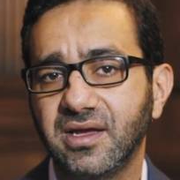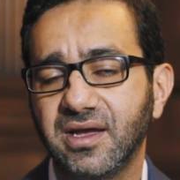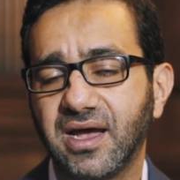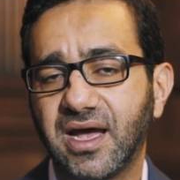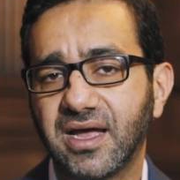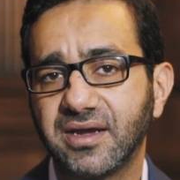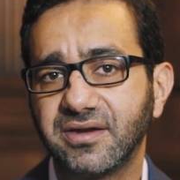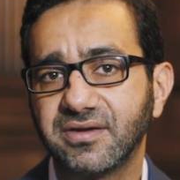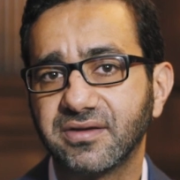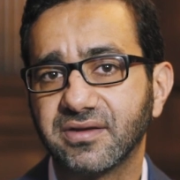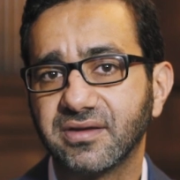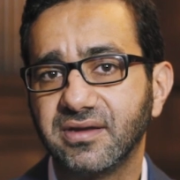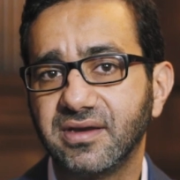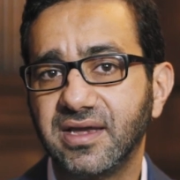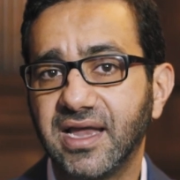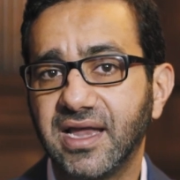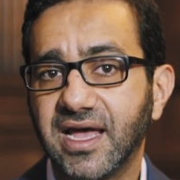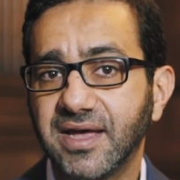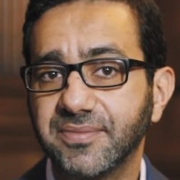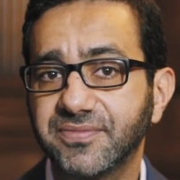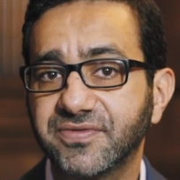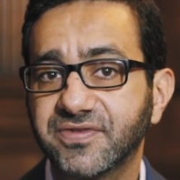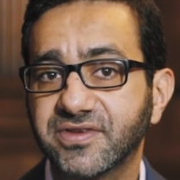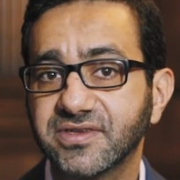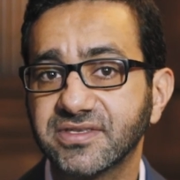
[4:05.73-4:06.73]
And
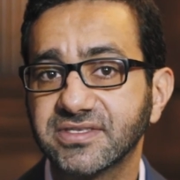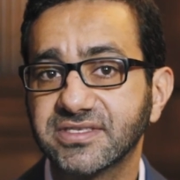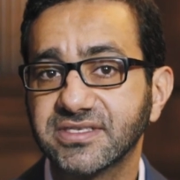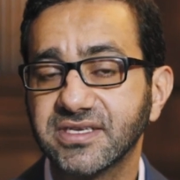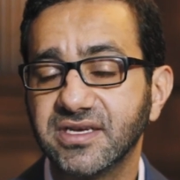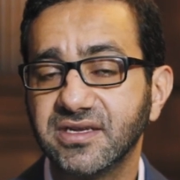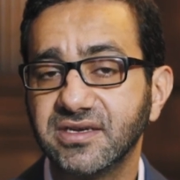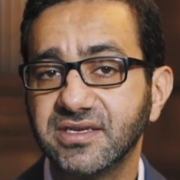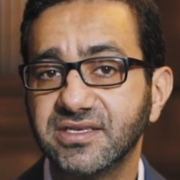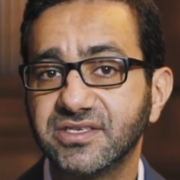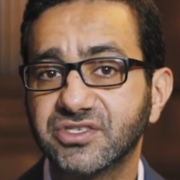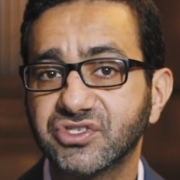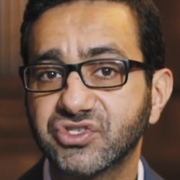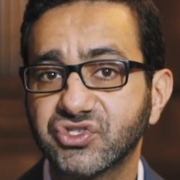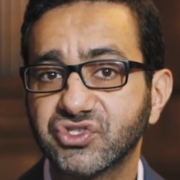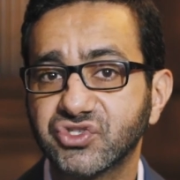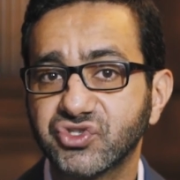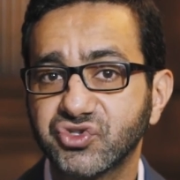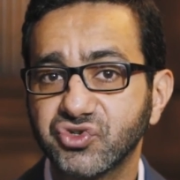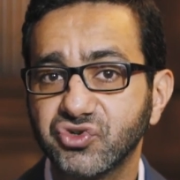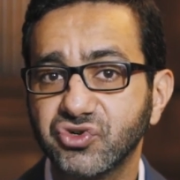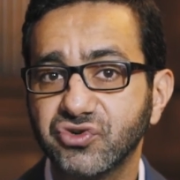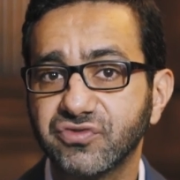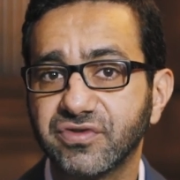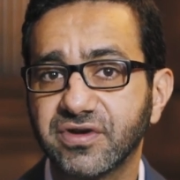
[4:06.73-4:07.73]
labs can certainly
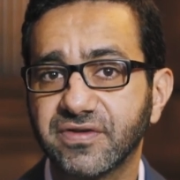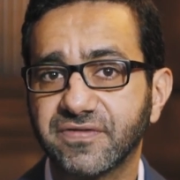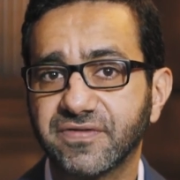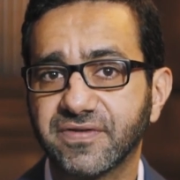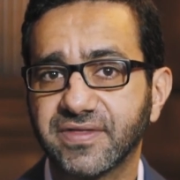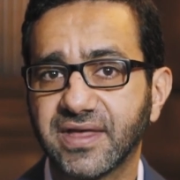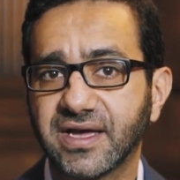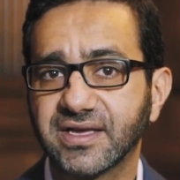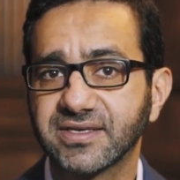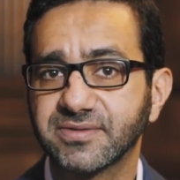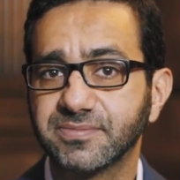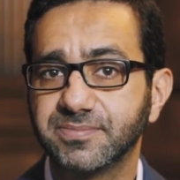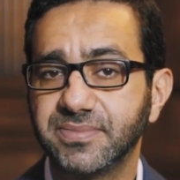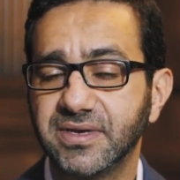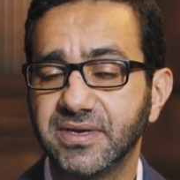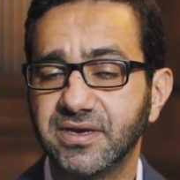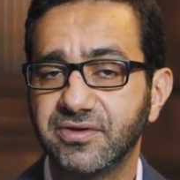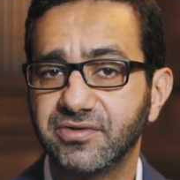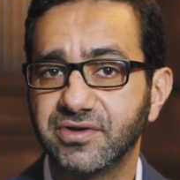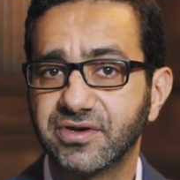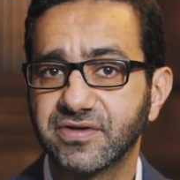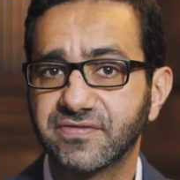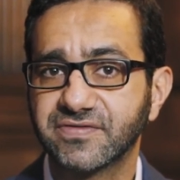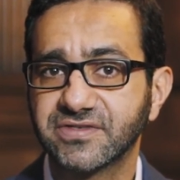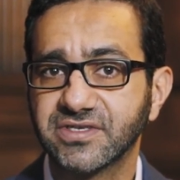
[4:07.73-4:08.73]
store it for that
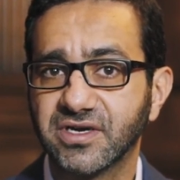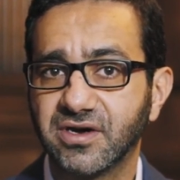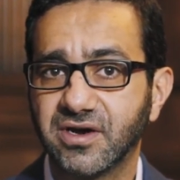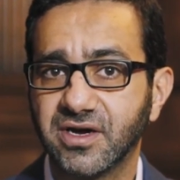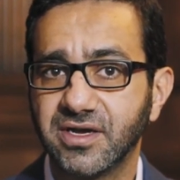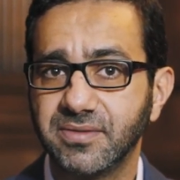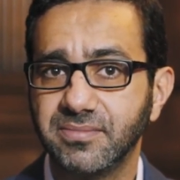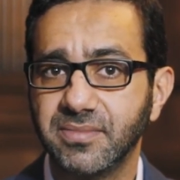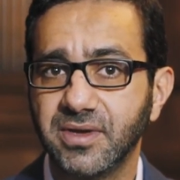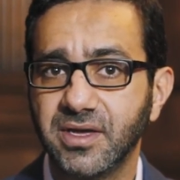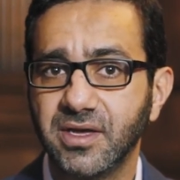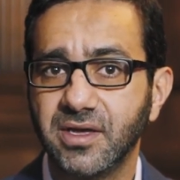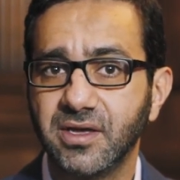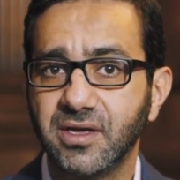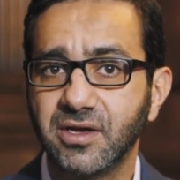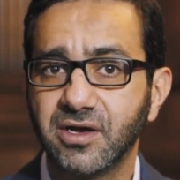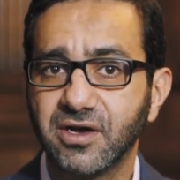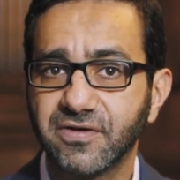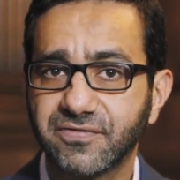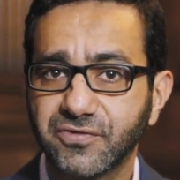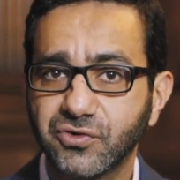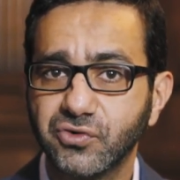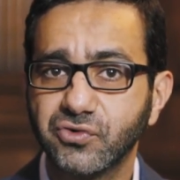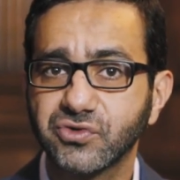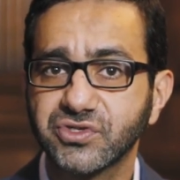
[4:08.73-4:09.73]
period of time,
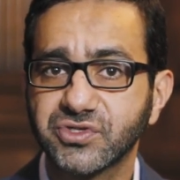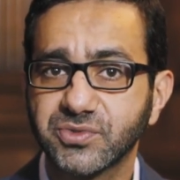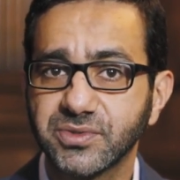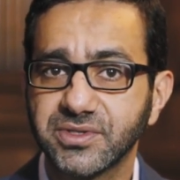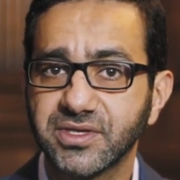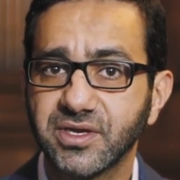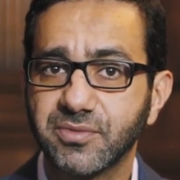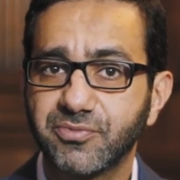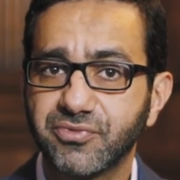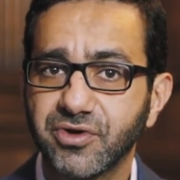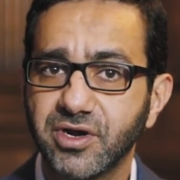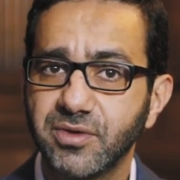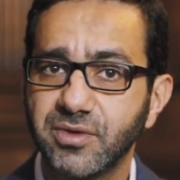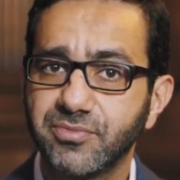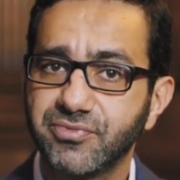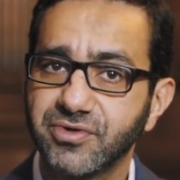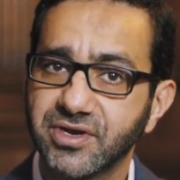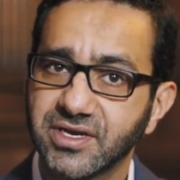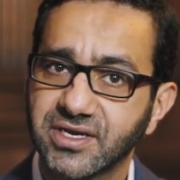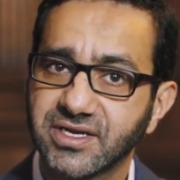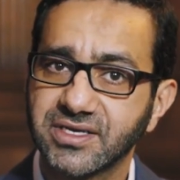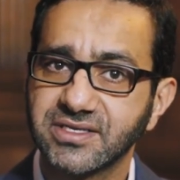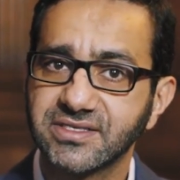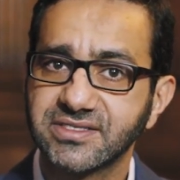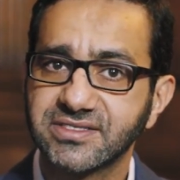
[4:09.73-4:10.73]
of course, with the
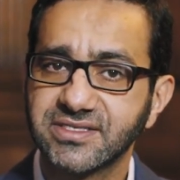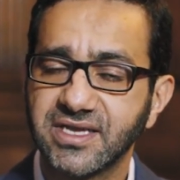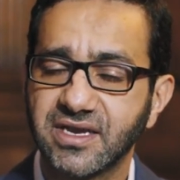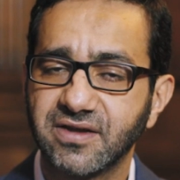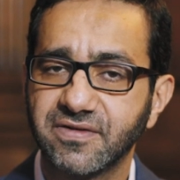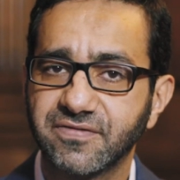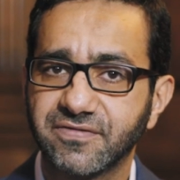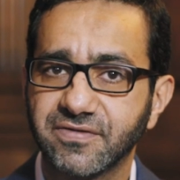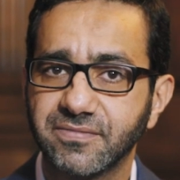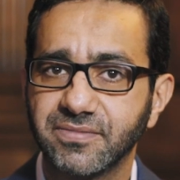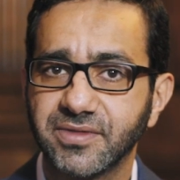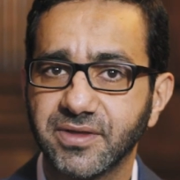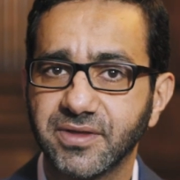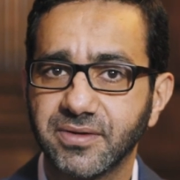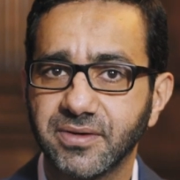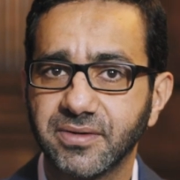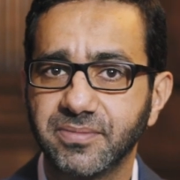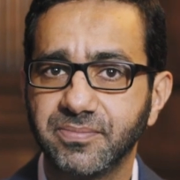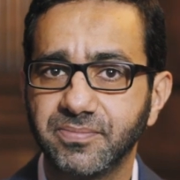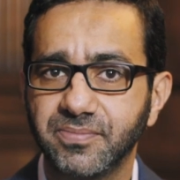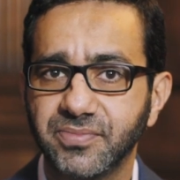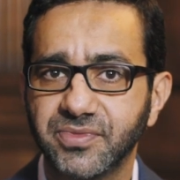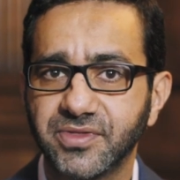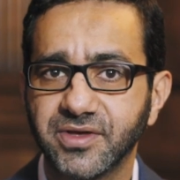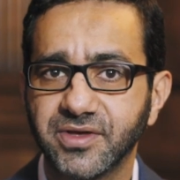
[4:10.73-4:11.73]
appropriate consent from the